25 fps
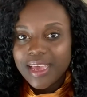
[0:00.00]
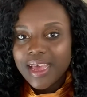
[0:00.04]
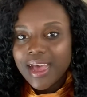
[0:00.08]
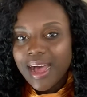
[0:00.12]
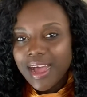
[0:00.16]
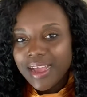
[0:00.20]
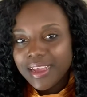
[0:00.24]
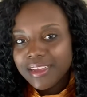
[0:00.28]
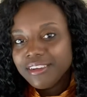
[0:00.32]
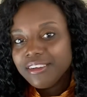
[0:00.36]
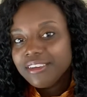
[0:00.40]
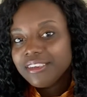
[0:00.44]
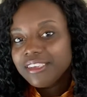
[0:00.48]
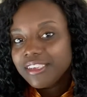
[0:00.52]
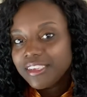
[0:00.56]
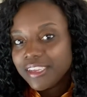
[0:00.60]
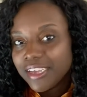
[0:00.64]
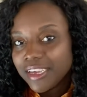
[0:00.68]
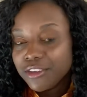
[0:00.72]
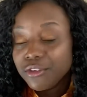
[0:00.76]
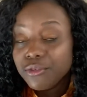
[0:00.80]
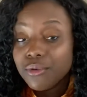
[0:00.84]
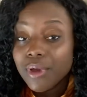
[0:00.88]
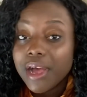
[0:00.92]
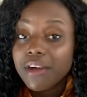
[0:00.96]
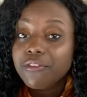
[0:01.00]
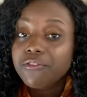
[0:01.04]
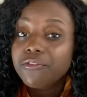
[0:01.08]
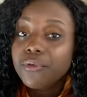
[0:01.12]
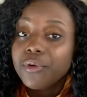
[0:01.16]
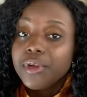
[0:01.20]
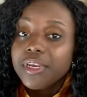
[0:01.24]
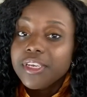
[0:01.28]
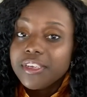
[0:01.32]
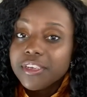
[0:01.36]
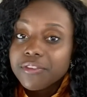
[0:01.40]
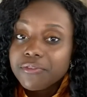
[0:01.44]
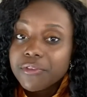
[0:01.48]
I understand you have
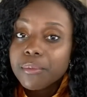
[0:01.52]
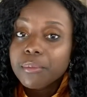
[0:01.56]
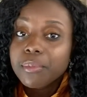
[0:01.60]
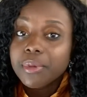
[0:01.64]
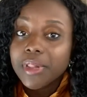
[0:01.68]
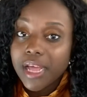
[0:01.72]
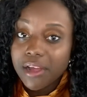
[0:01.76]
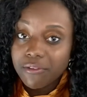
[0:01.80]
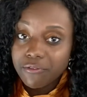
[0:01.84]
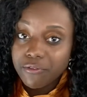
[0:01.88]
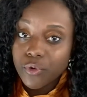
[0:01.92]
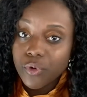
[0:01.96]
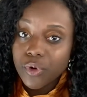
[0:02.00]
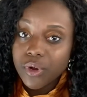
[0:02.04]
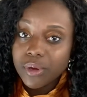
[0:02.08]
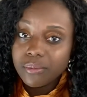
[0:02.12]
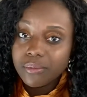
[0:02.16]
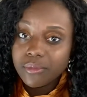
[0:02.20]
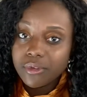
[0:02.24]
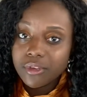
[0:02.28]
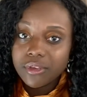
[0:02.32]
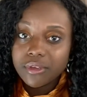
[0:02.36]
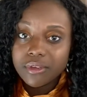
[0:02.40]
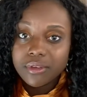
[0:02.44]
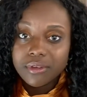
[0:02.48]
40 different platforms